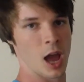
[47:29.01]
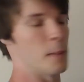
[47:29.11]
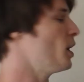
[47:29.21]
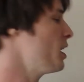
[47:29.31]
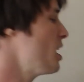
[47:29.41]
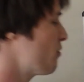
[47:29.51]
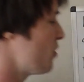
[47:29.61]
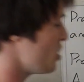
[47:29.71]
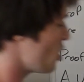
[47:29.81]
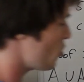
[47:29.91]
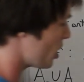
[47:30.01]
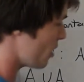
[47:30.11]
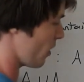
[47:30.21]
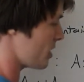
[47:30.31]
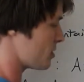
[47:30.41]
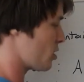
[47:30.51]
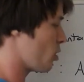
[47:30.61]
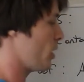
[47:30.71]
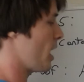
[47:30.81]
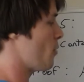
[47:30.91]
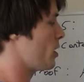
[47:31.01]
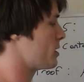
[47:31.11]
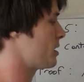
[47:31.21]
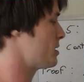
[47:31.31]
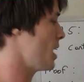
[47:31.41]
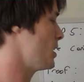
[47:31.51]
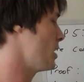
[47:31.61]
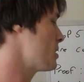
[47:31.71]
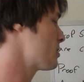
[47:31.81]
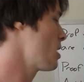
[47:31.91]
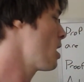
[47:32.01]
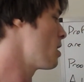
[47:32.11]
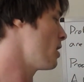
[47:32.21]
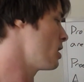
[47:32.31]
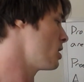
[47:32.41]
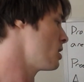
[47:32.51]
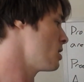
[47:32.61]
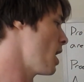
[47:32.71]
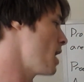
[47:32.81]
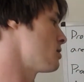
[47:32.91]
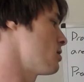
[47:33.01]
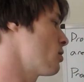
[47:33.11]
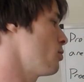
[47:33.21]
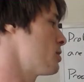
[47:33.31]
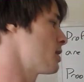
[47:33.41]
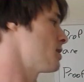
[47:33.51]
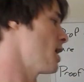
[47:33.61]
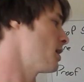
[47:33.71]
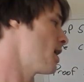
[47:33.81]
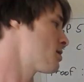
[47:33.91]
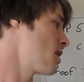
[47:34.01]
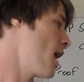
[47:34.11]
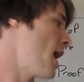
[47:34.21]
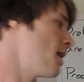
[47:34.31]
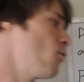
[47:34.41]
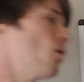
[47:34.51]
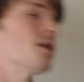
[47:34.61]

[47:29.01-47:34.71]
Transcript: But if the union of A0 and A1 is contained in S, then A0 is contained in S, and A1